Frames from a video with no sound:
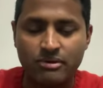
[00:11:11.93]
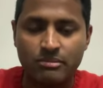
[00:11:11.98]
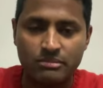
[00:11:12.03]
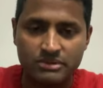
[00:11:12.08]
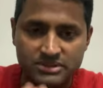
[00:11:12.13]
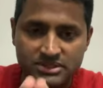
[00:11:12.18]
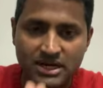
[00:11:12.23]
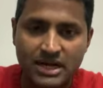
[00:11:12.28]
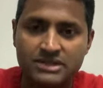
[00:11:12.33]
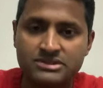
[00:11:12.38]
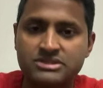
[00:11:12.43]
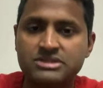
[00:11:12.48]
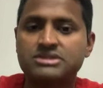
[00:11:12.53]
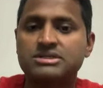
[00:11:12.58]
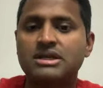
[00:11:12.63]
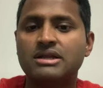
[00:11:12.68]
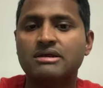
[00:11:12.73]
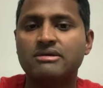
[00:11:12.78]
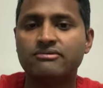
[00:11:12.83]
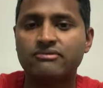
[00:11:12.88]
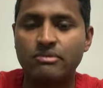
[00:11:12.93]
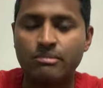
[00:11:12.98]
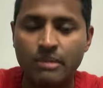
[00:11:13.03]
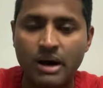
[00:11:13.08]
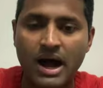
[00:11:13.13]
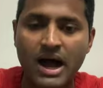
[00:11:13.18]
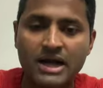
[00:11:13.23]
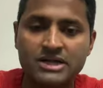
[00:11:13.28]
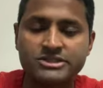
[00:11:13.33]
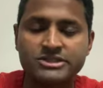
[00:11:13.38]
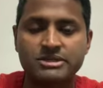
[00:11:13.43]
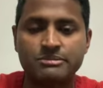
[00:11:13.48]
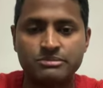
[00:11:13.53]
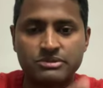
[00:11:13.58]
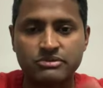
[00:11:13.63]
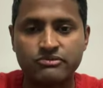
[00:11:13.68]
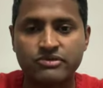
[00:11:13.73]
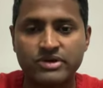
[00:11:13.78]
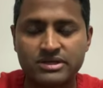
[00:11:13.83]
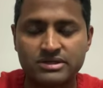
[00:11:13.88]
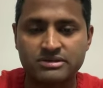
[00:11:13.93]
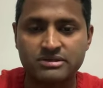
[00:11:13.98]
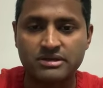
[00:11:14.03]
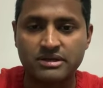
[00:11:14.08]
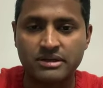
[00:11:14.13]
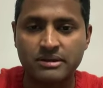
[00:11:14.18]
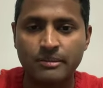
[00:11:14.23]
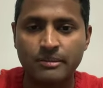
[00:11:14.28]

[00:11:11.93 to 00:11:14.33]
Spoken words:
transitioning from hardship to victory,